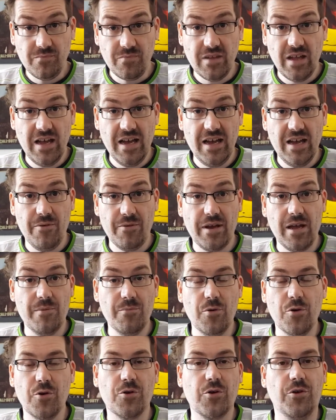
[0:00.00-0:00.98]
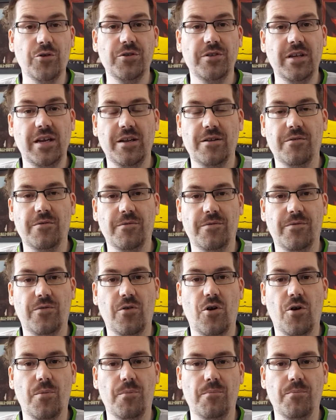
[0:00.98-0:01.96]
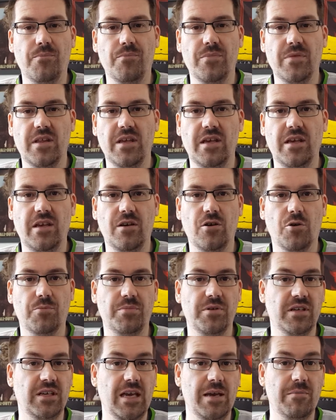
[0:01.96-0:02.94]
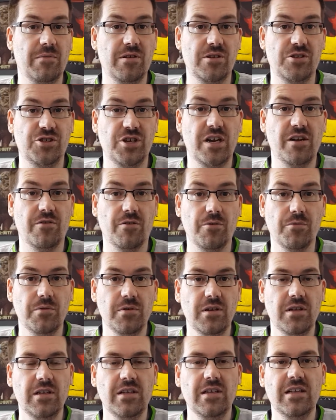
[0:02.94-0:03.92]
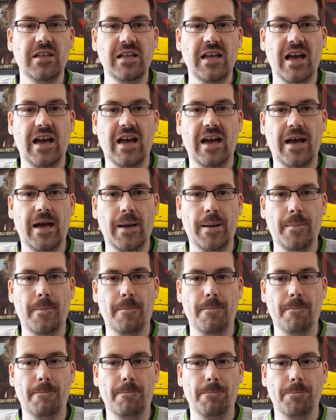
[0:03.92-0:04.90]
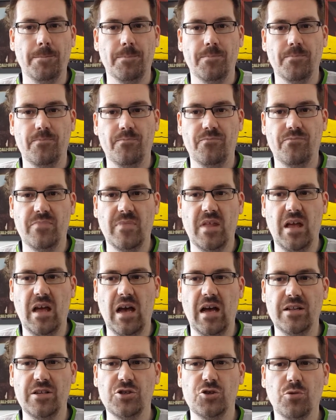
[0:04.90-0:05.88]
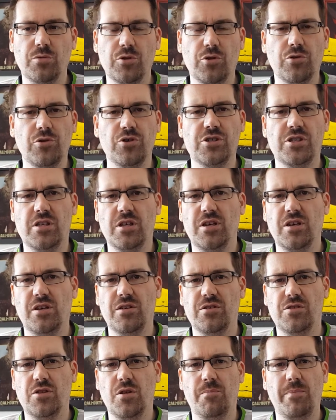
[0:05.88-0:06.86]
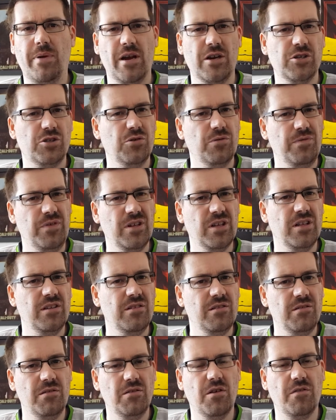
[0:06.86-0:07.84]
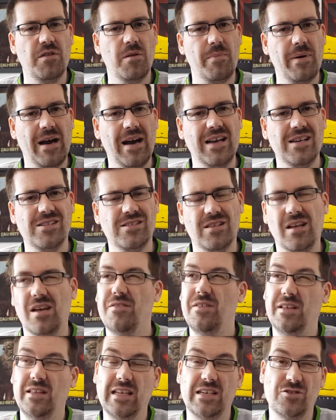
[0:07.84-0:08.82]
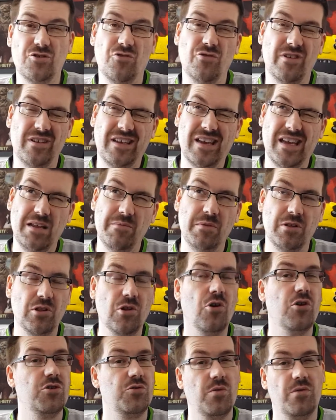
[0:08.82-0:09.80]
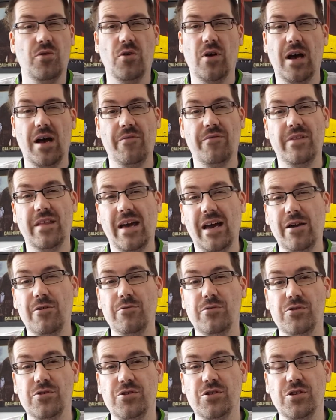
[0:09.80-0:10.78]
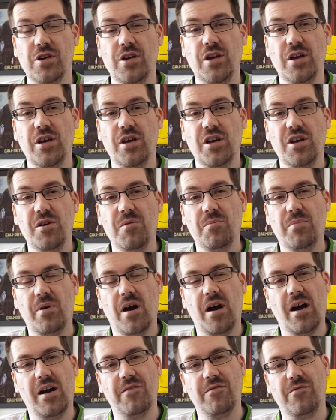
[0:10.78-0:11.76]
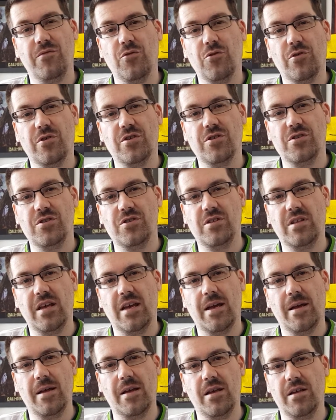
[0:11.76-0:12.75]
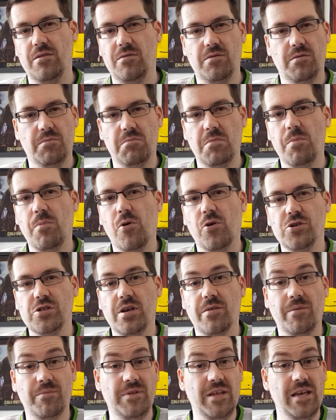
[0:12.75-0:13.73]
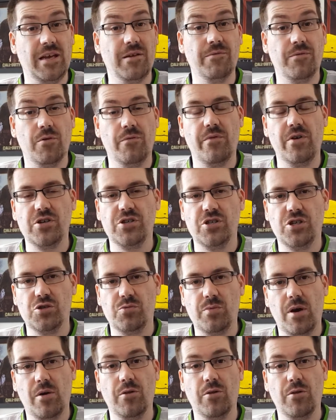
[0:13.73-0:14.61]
We're getting more content from the Optic Gaming in general. I just hope we don't lose the personal feeling of the past. I think that's already kind of been lost with not having the house. But I've noticed the positive I'm taking from Vision as well.